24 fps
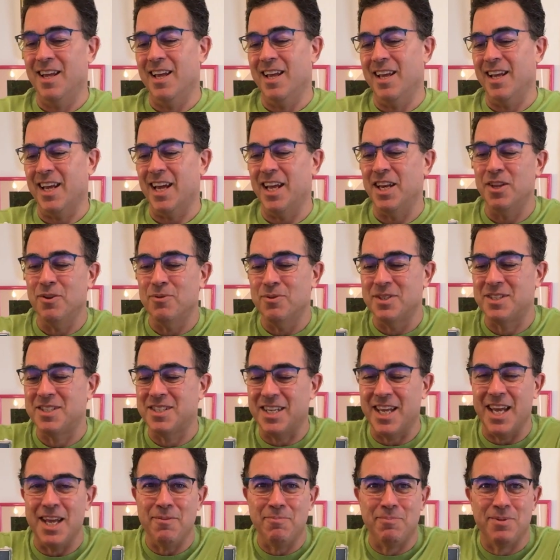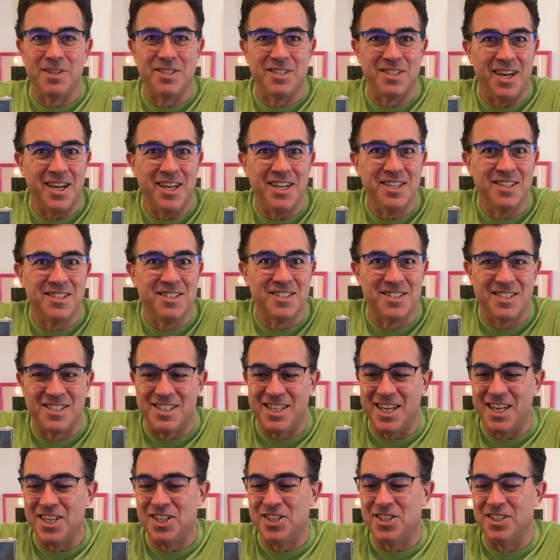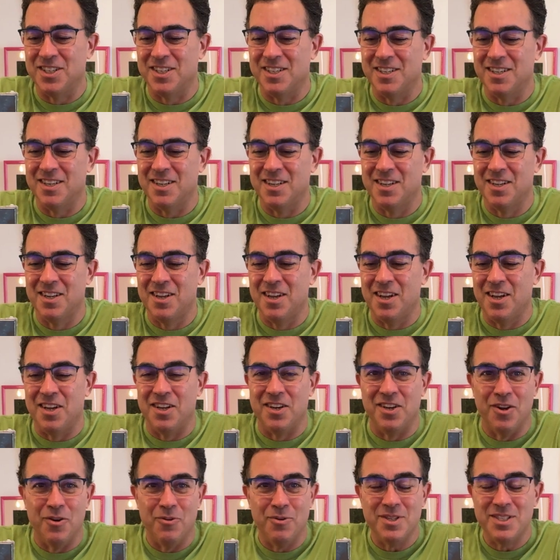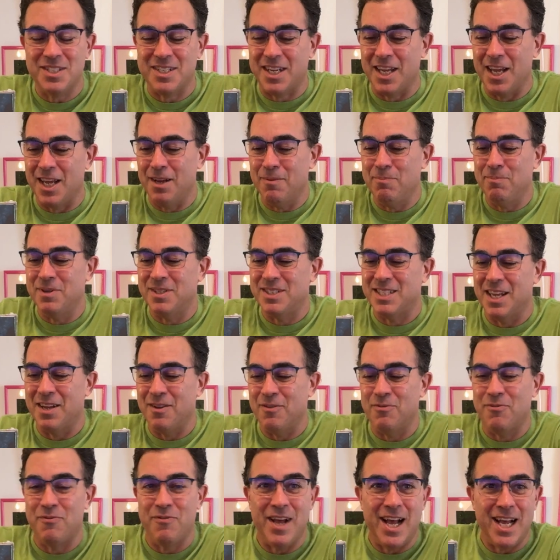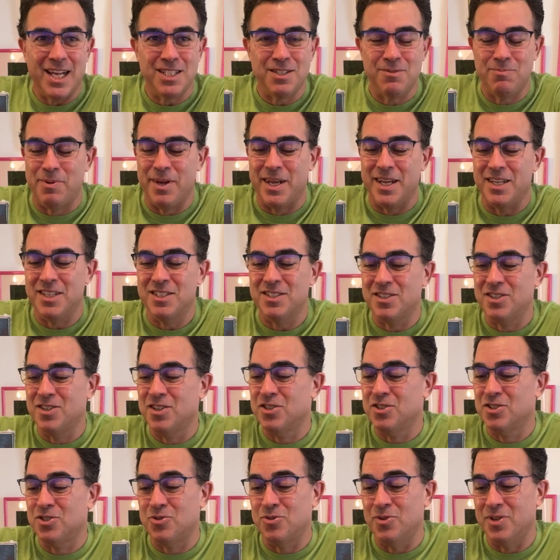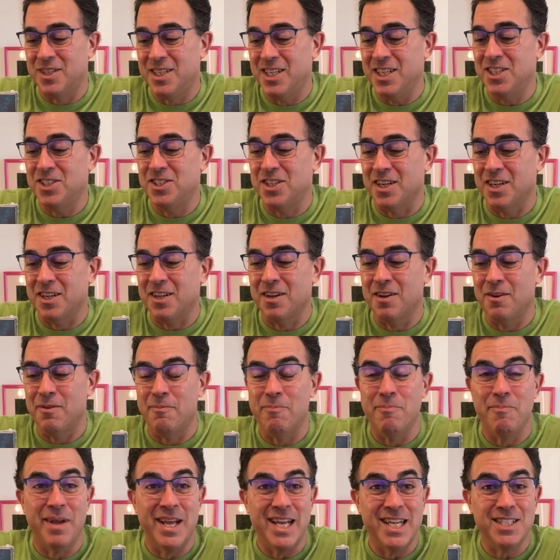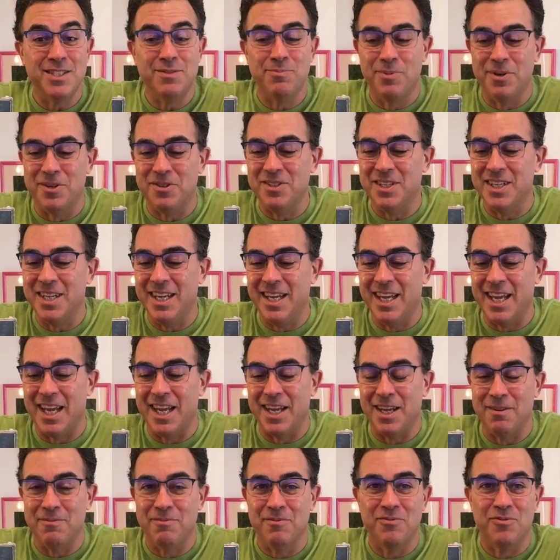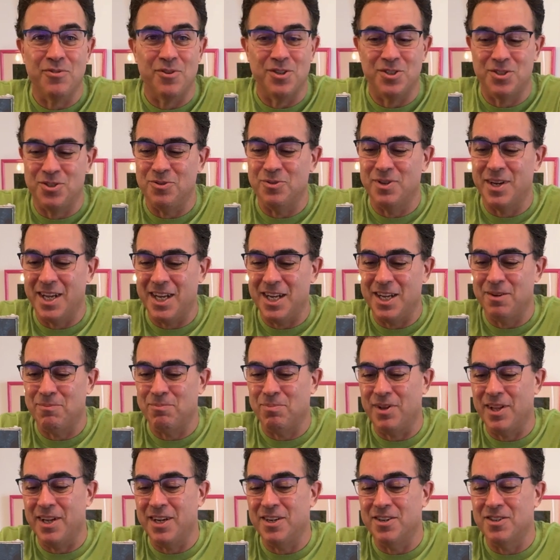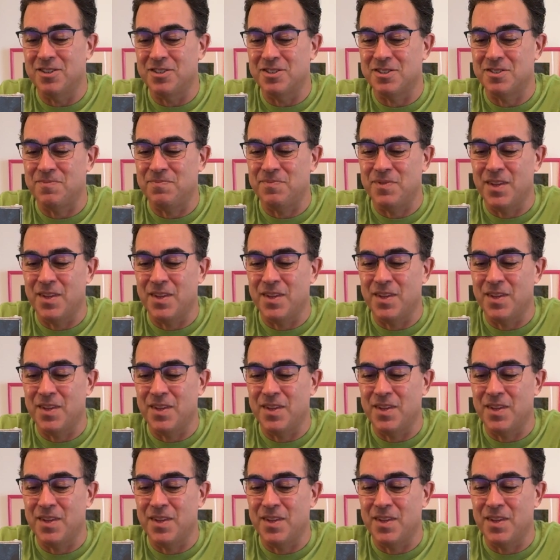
Can you escape Titan Station? No Escape is a fast-paced, strategic, maze-building game for 2 to 8 players.